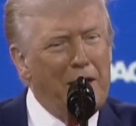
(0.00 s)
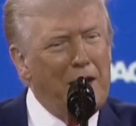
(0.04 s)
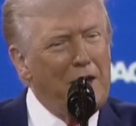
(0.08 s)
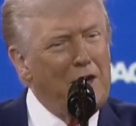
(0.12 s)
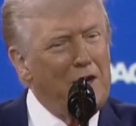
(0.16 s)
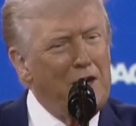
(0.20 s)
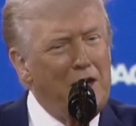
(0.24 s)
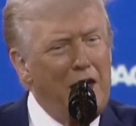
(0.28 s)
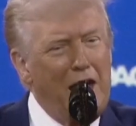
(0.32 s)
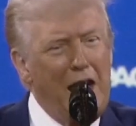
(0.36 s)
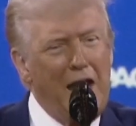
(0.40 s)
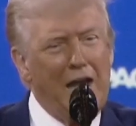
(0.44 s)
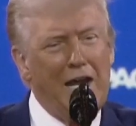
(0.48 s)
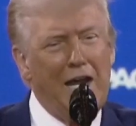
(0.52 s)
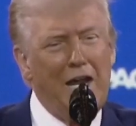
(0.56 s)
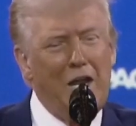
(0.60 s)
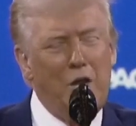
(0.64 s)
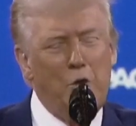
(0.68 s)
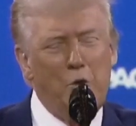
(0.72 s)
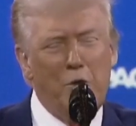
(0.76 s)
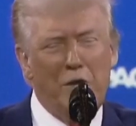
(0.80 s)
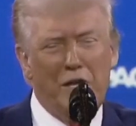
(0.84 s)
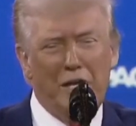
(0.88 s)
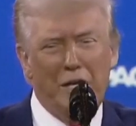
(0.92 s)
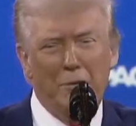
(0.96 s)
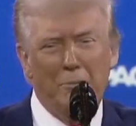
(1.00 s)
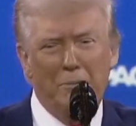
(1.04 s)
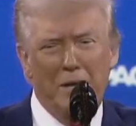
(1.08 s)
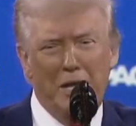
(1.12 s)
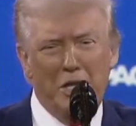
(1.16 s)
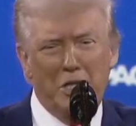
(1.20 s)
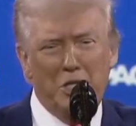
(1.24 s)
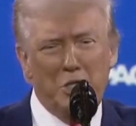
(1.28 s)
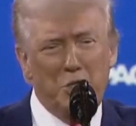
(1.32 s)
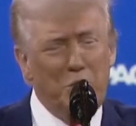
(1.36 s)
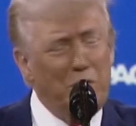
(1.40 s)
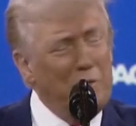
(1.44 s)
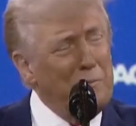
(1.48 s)
I don't know how the hell we're going to
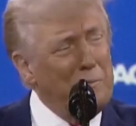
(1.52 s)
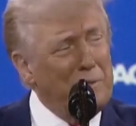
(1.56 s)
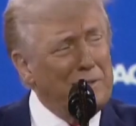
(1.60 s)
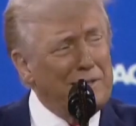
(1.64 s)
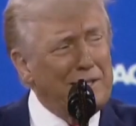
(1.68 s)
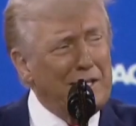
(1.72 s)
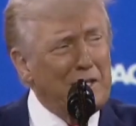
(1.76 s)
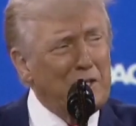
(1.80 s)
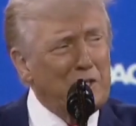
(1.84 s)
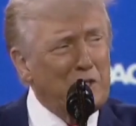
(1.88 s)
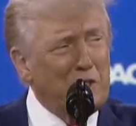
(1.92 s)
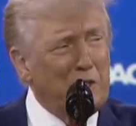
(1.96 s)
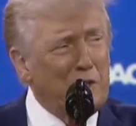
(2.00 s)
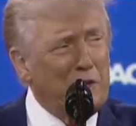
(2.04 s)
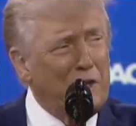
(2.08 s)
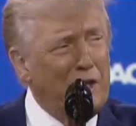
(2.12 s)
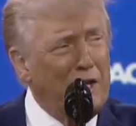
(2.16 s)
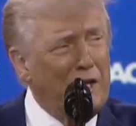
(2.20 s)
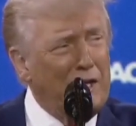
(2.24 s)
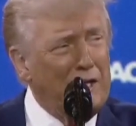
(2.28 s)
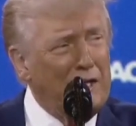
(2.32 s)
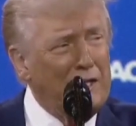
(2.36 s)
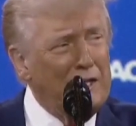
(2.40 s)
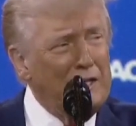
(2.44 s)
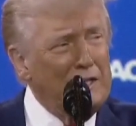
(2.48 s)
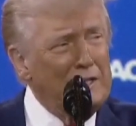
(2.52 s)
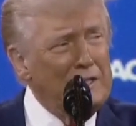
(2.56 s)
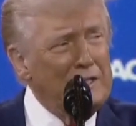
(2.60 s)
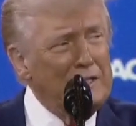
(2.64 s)
measure it, but that's okay.